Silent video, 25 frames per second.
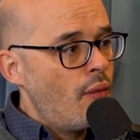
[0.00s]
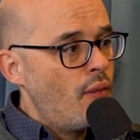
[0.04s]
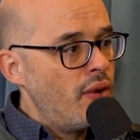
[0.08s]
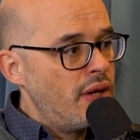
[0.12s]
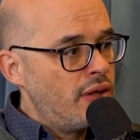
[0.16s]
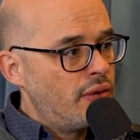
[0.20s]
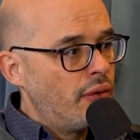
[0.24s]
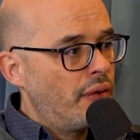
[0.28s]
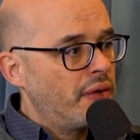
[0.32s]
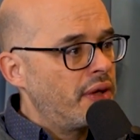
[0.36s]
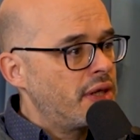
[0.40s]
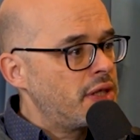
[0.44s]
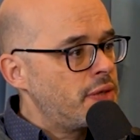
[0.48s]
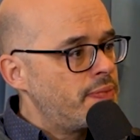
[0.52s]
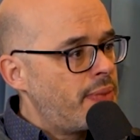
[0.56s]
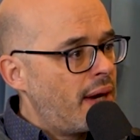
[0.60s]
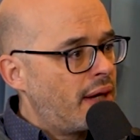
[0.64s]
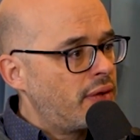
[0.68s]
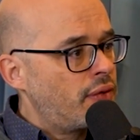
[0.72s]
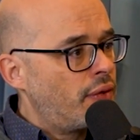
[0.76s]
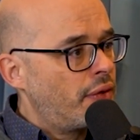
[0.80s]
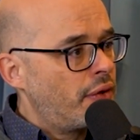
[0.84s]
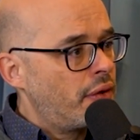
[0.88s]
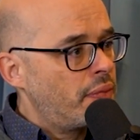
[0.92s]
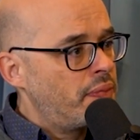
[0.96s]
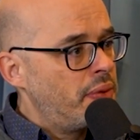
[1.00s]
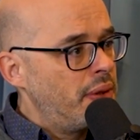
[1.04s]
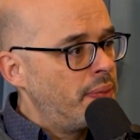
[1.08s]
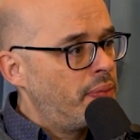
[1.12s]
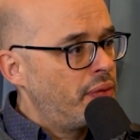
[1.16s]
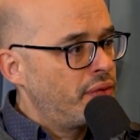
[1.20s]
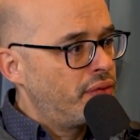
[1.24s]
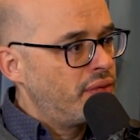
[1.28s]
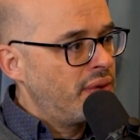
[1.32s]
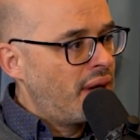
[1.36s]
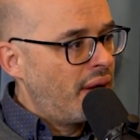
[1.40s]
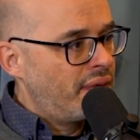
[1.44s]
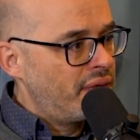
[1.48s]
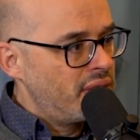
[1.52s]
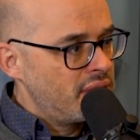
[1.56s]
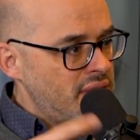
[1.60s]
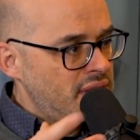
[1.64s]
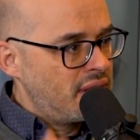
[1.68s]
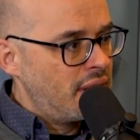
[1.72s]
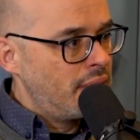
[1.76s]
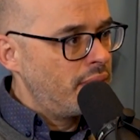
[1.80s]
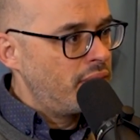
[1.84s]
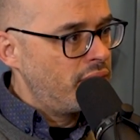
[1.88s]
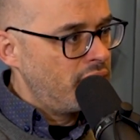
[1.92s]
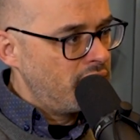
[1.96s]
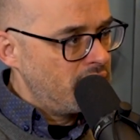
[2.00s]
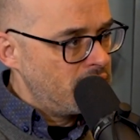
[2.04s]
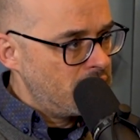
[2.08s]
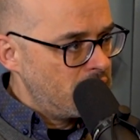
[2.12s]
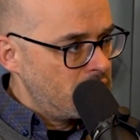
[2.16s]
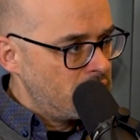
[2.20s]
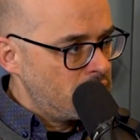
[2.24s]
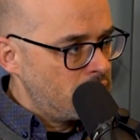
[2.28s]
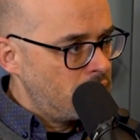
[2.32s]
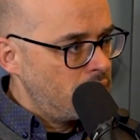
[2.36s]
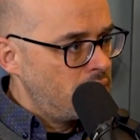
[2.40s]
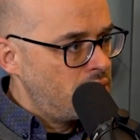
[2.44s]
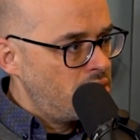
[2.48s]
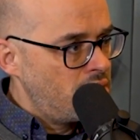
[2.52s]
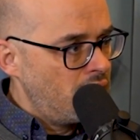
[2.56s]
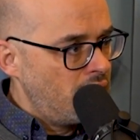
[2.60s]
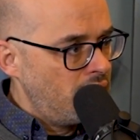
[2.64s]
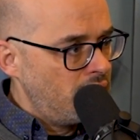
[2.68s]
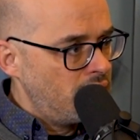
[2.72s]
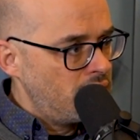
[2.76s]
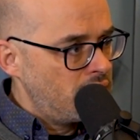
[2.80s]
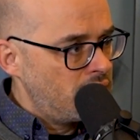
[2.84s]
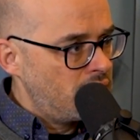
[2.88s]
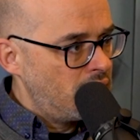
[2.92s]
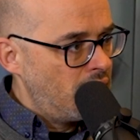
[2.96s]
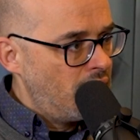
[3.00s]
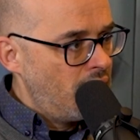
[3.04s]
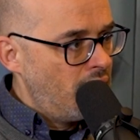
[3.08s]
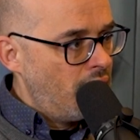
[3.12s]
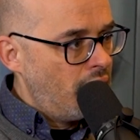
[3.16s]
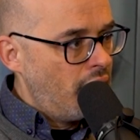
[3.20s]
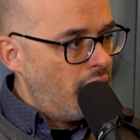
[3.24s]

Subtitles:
we don't expect other people to have the same reasons to change.